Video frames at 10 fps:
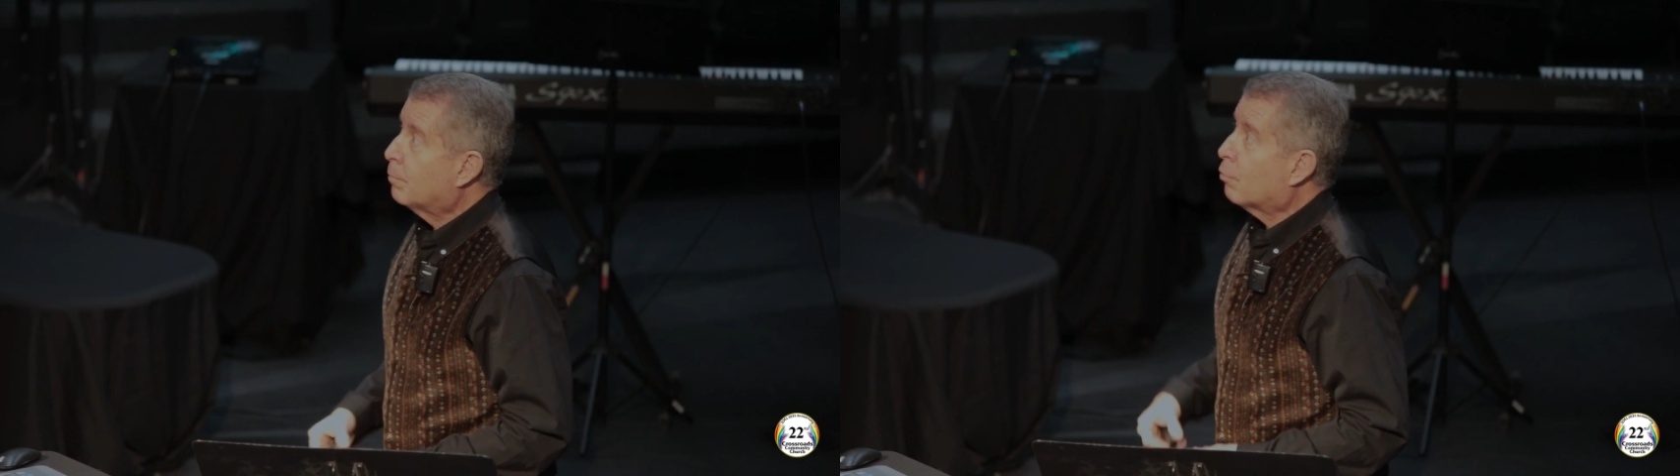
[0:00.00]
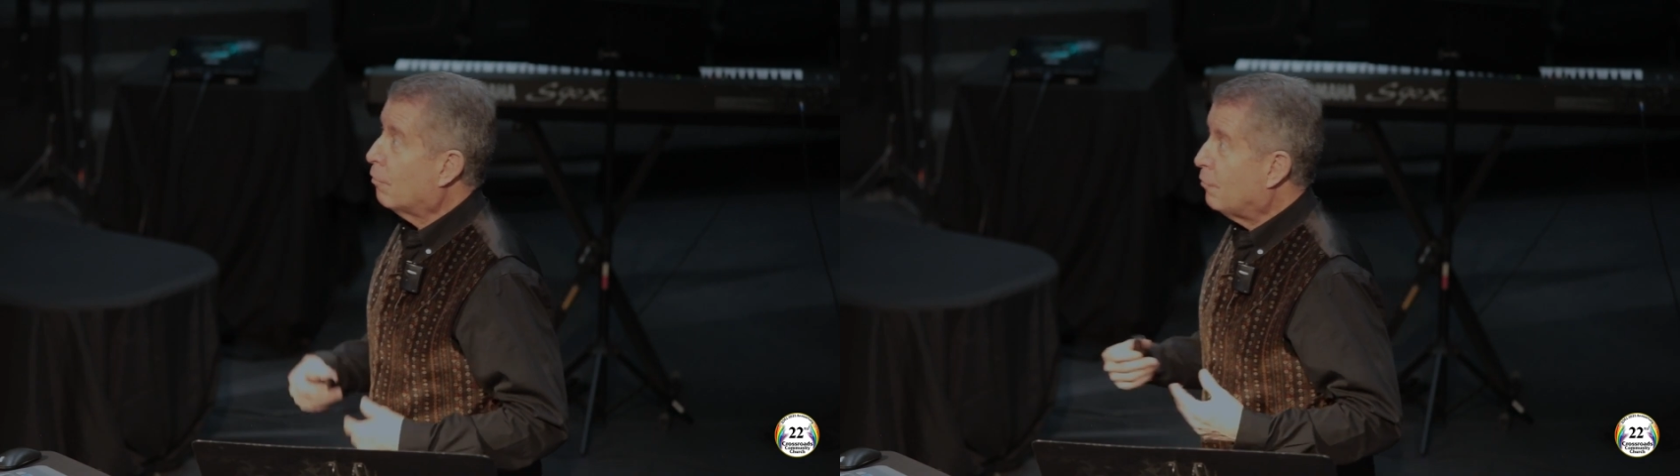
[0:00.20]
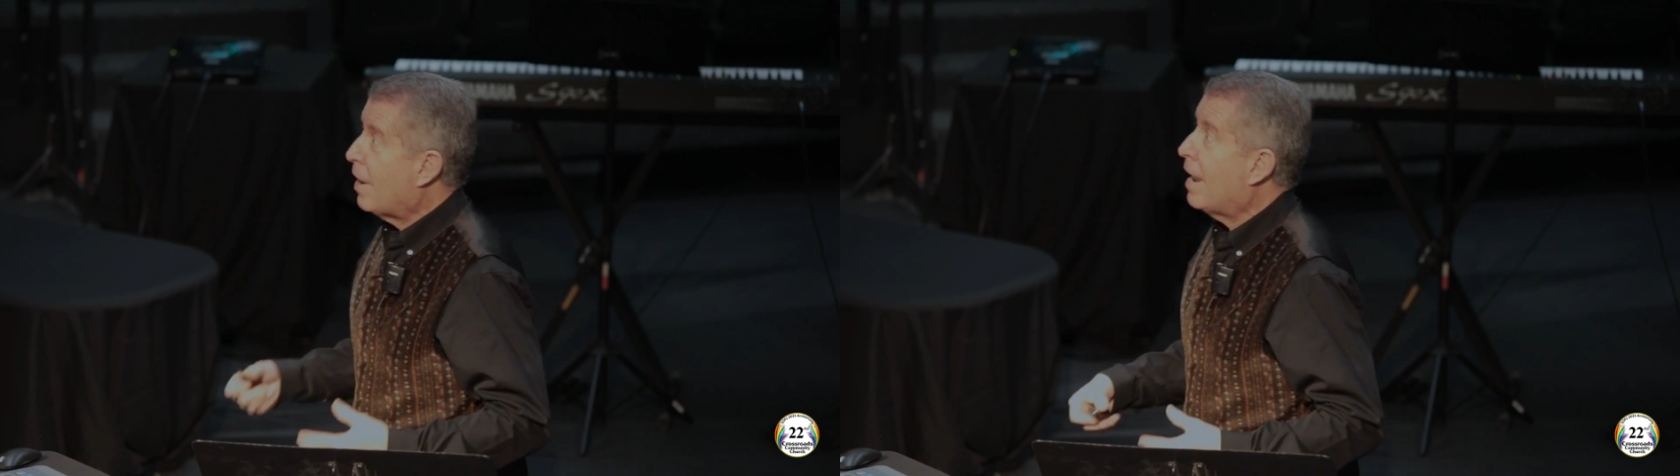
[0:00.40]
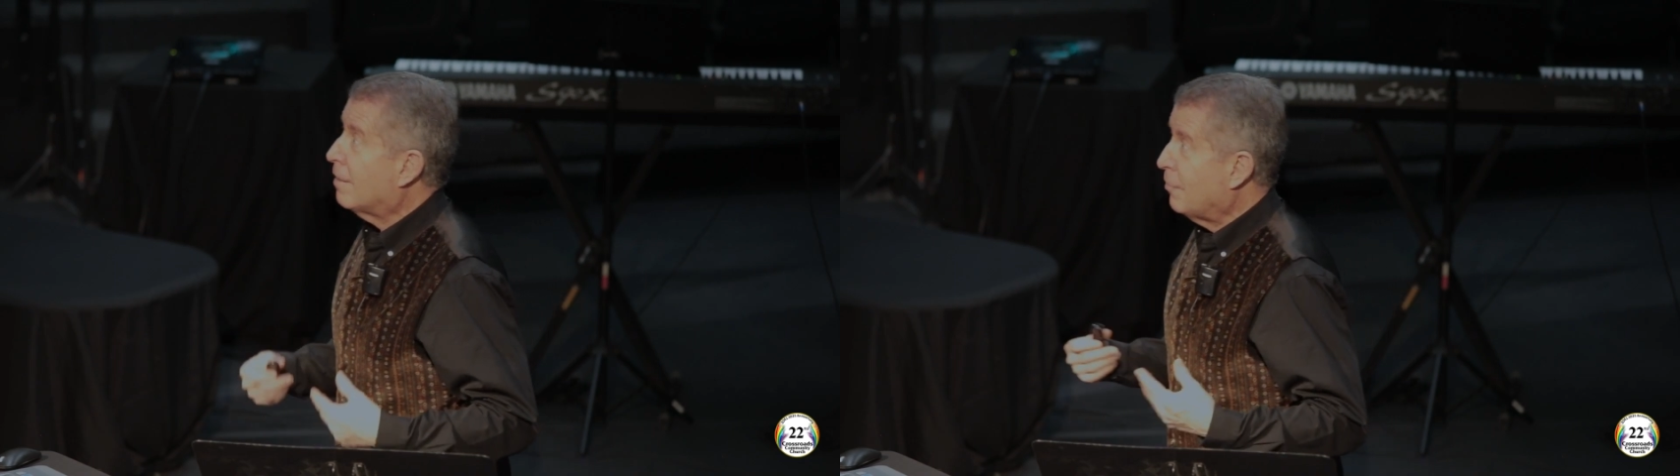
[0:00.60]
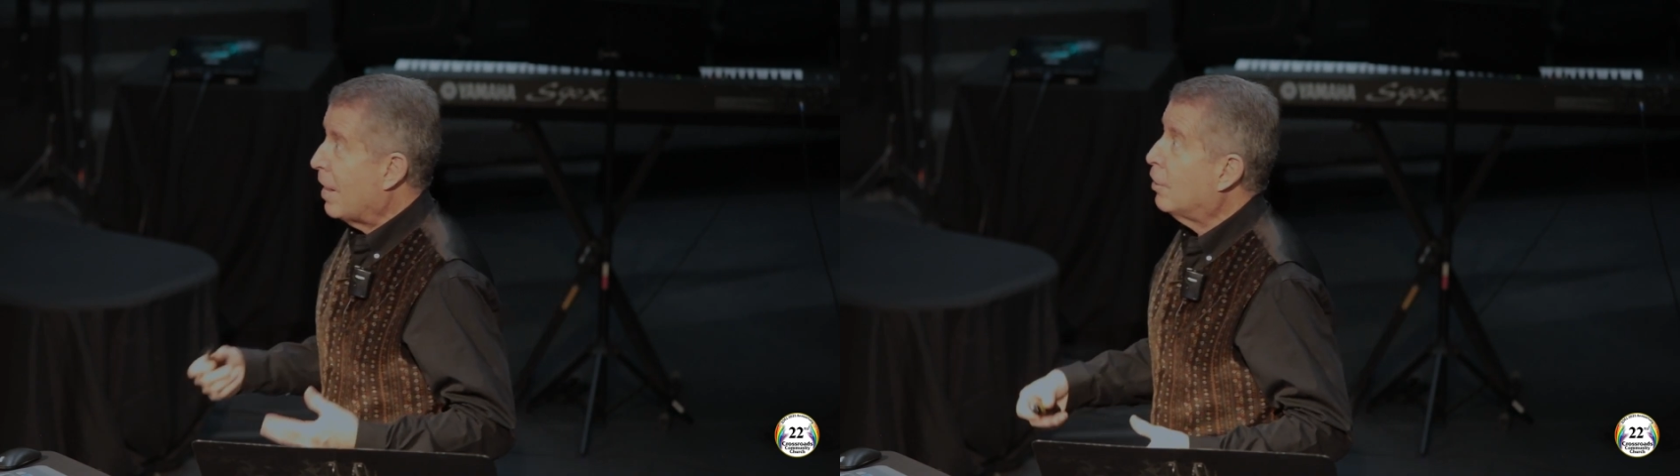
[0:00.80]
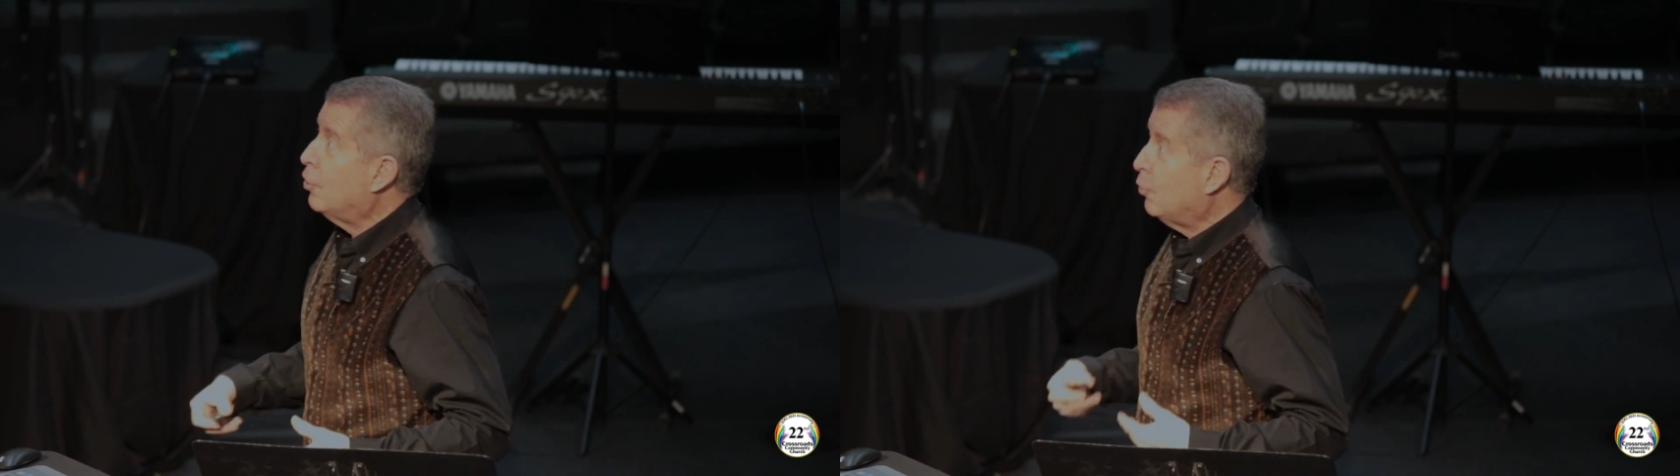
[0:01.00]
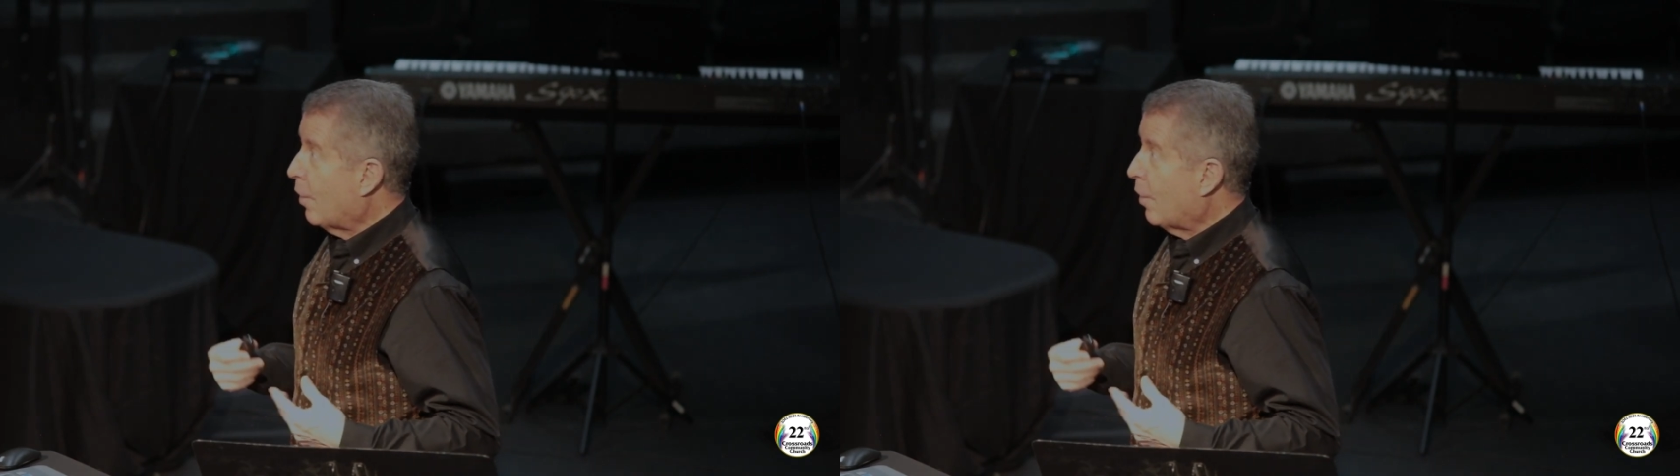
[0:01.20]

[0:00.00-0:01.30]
provide that new